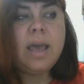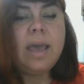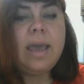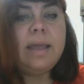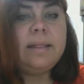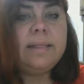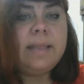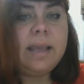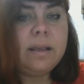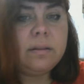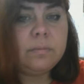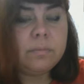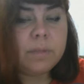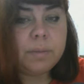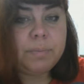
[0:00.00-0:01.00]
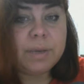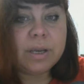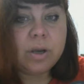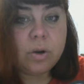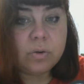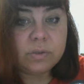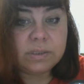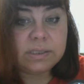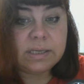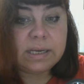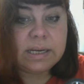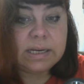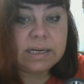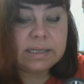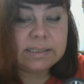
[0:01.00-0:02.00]
And then, because
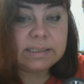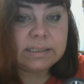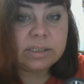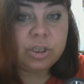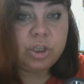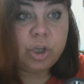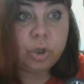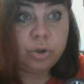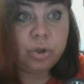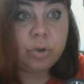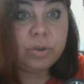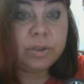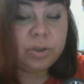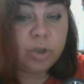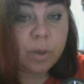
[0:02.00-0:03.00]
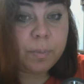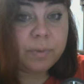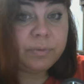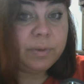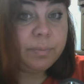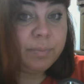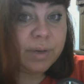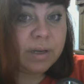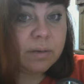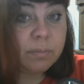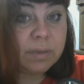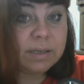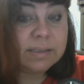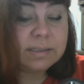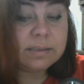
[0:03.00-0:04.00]
he is not on the top of the pyramid,